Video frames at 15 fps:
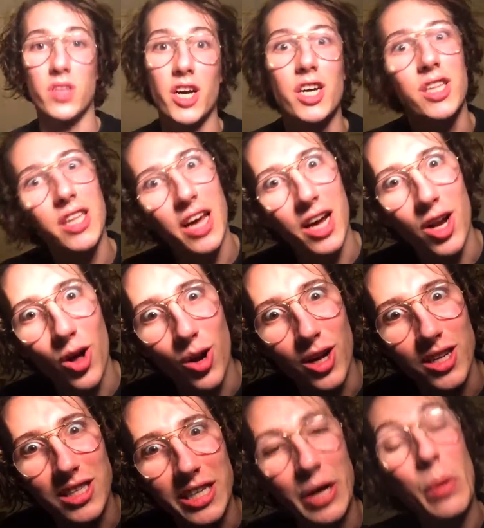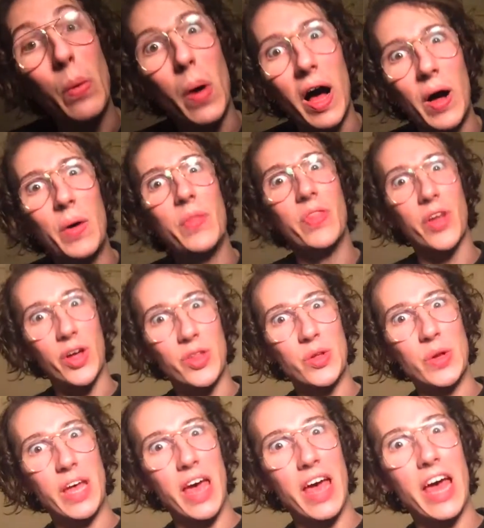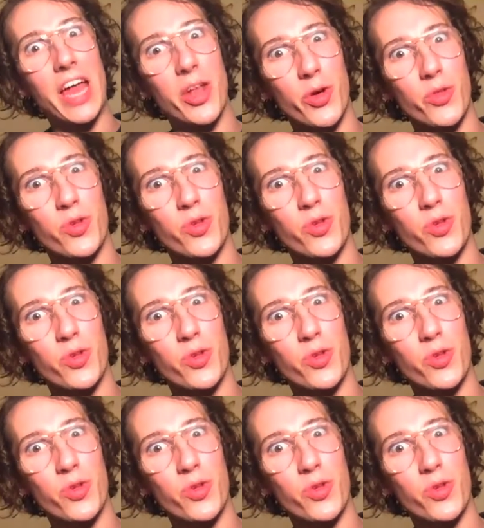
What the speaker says: like technology. Wow, not today and not